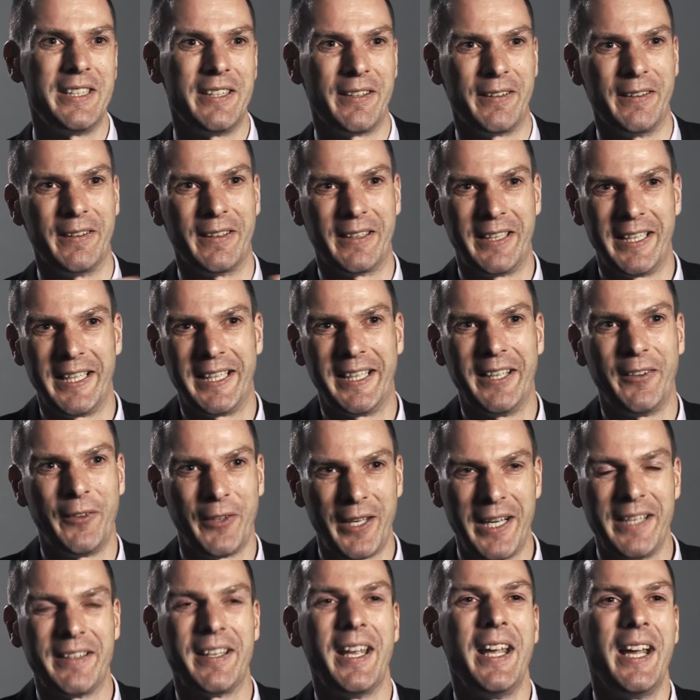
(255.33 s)
you can click on
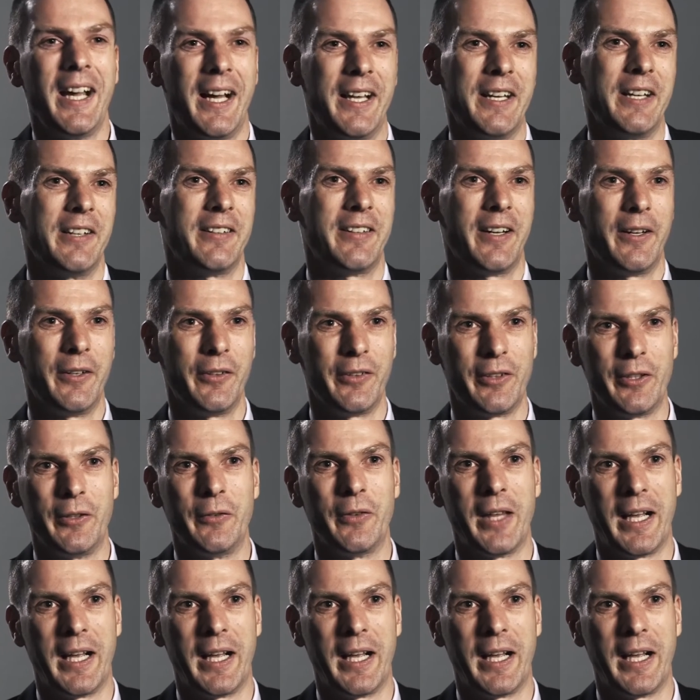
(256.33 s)
it and it shows you